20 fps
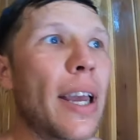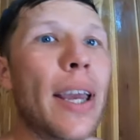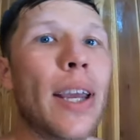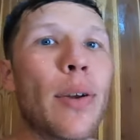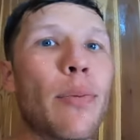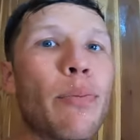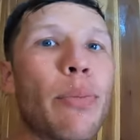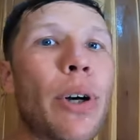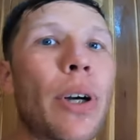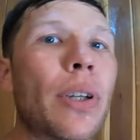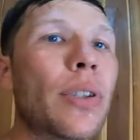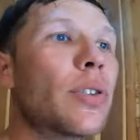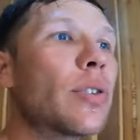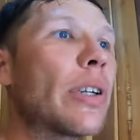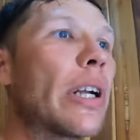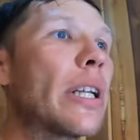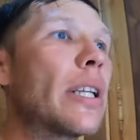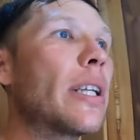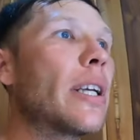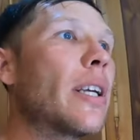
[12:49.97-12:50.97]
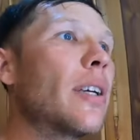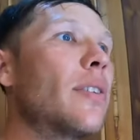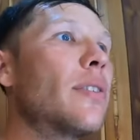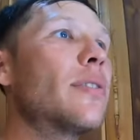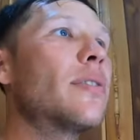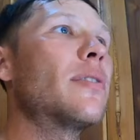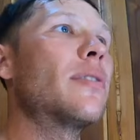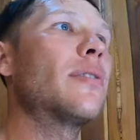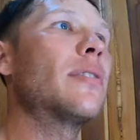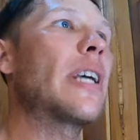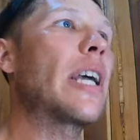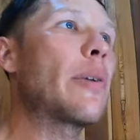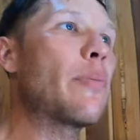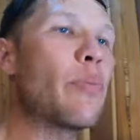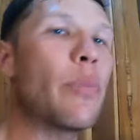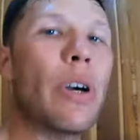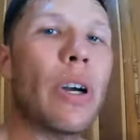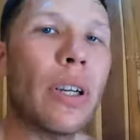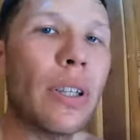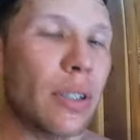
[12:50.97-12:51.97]
$8 right now,
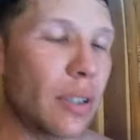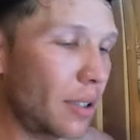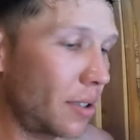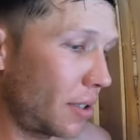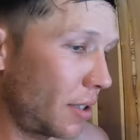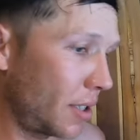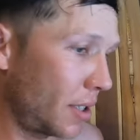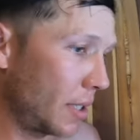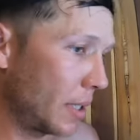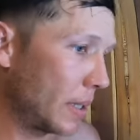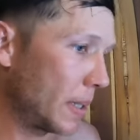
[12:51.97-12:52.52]
$9.